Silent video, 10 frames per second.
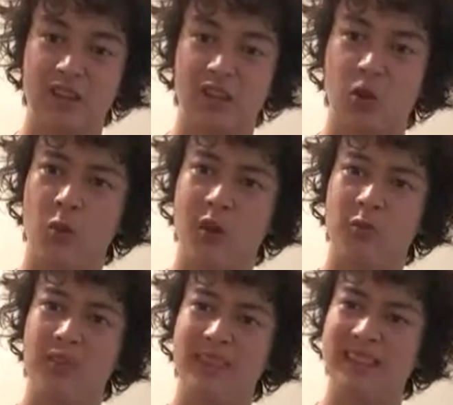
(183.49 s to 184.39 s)
So
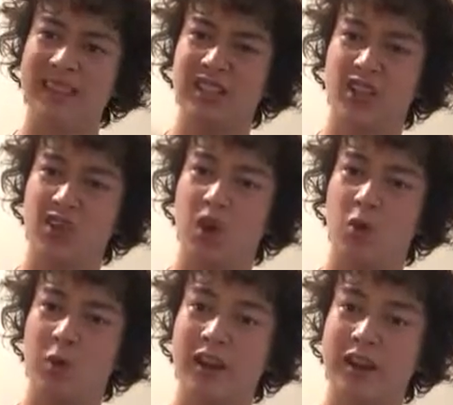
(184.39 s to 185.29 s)
when things start to go
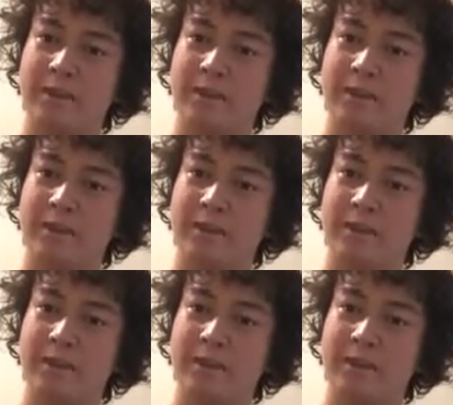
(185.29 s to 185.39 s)
weird,